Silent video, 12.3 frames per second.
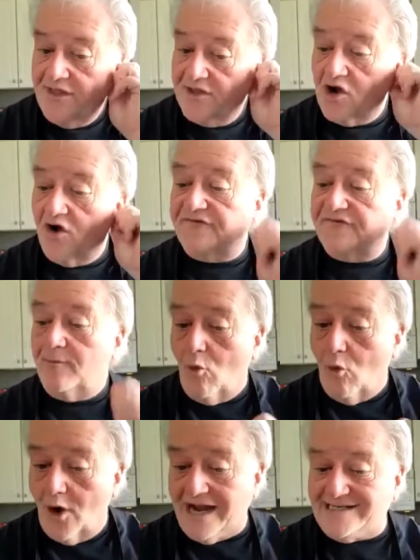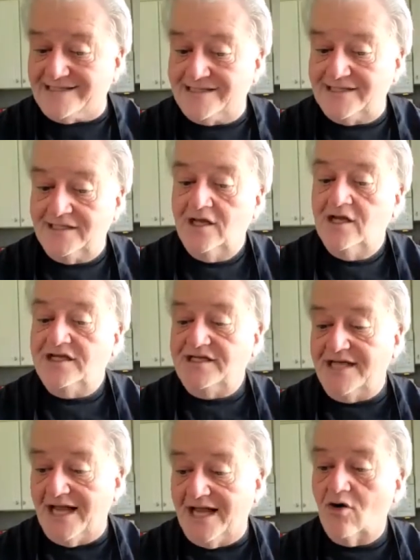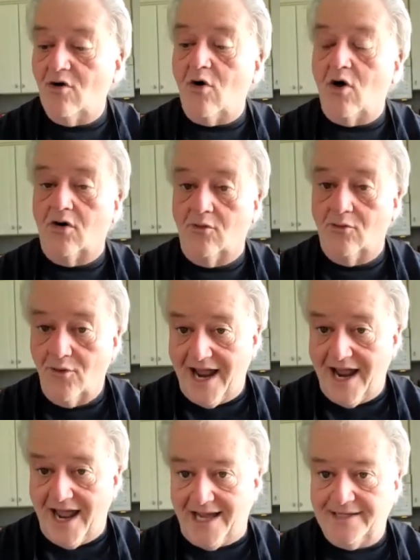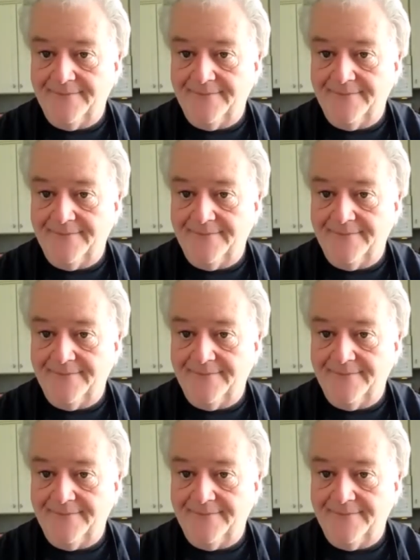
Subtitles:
They'll go from white, yellow, or red.